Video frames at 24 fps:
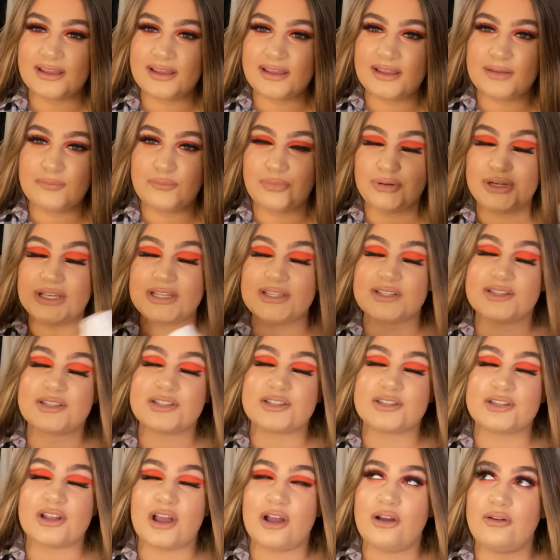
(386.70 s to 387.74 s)
but it's
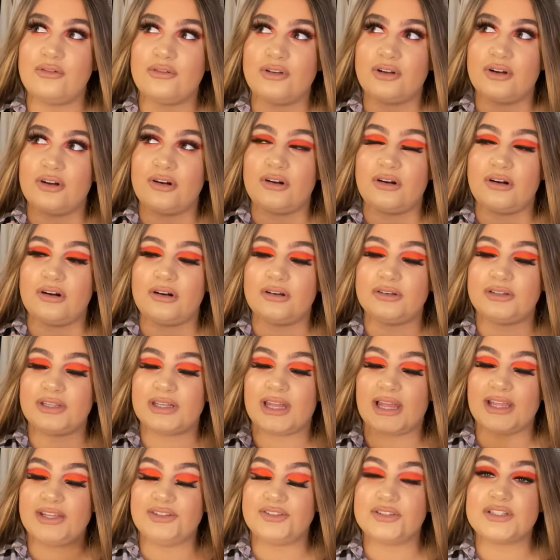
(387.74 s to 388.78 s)
so good.
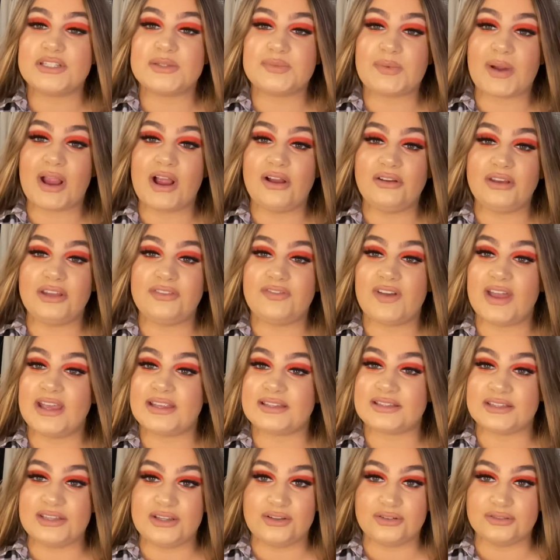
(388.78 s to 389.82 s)
Like, you just spray it on your
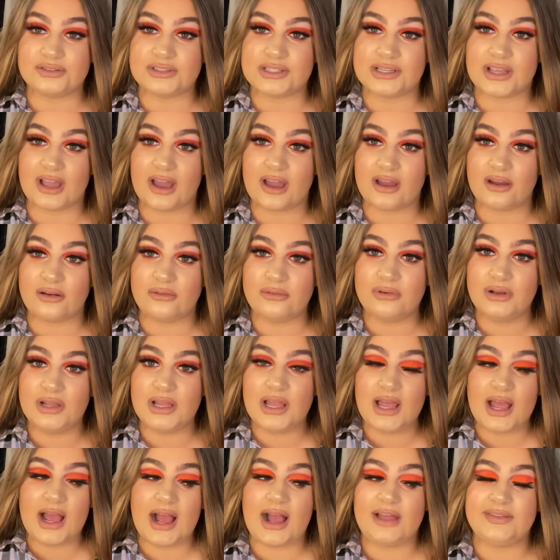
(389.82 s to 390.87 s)
face and you're good to go.
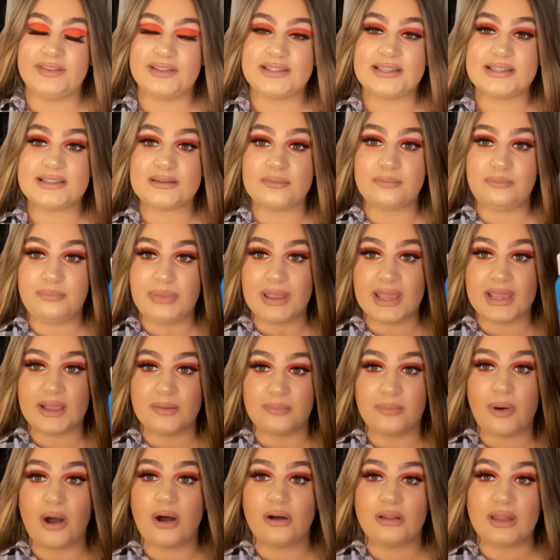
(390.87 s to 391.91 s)
And this is a
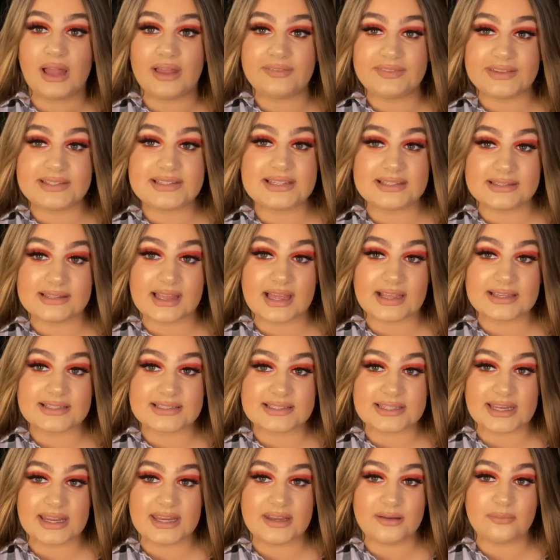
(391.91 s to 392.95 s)
big bottle. Like, this is
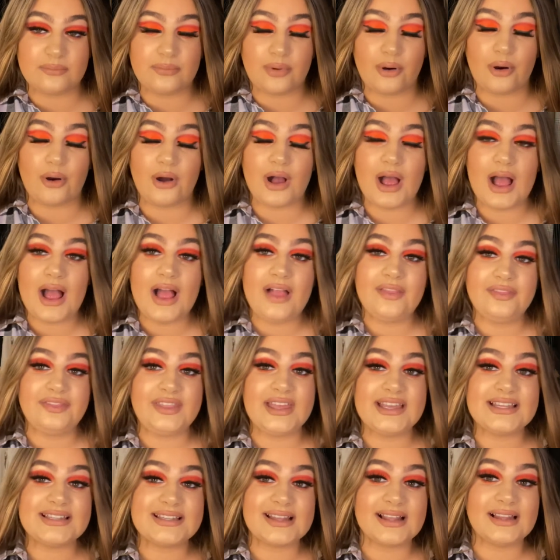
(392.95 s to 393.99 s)
lasting. But
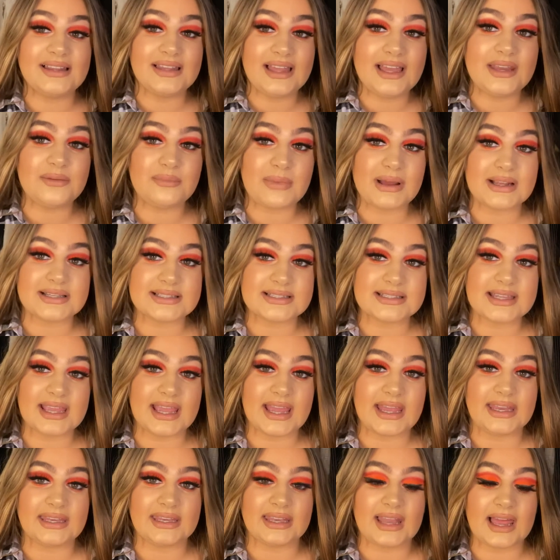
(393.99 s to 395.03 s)
this cleared my
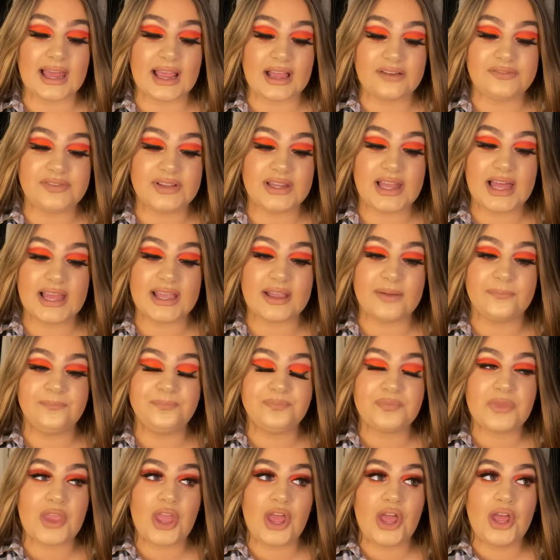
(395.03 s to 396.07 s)
skin. Like, I feel like
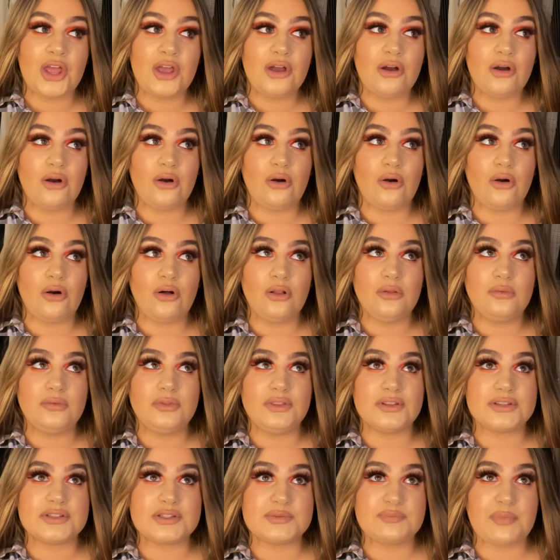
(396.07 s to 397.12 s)
all
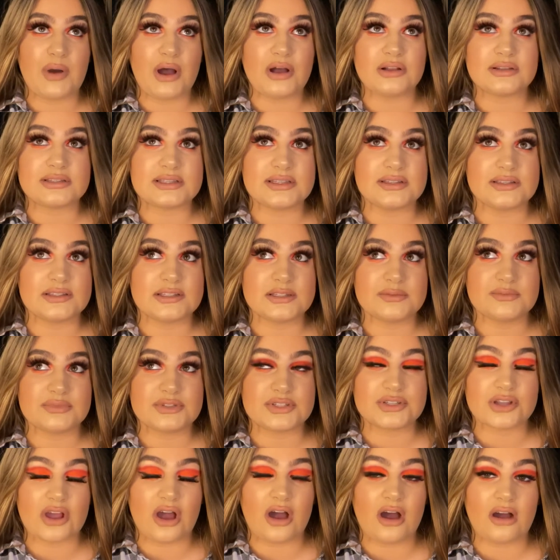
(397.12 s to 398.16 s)
the spots and some
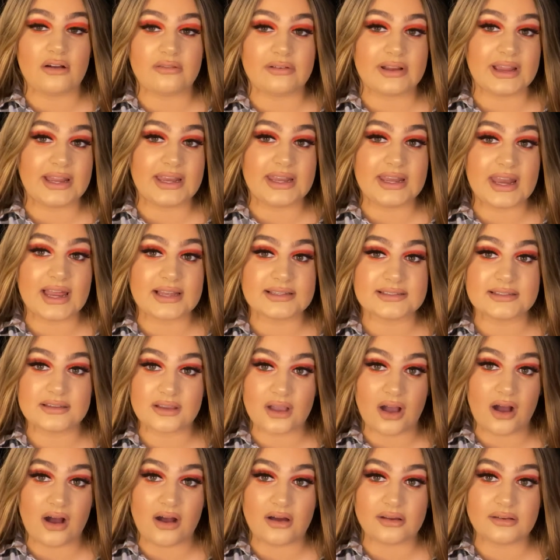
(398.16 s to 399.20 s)
scarring has
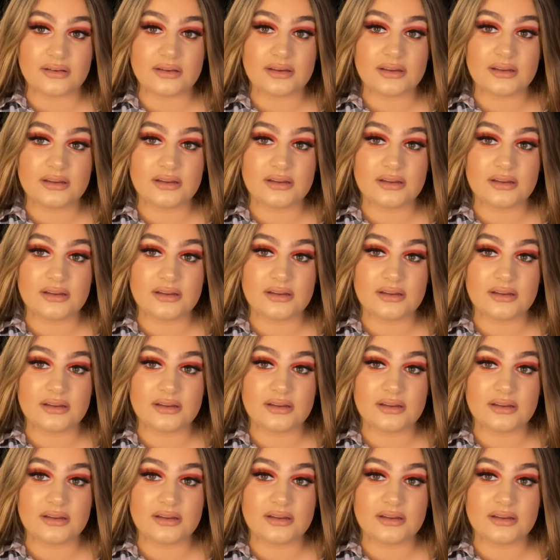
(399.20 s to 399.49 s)
gone.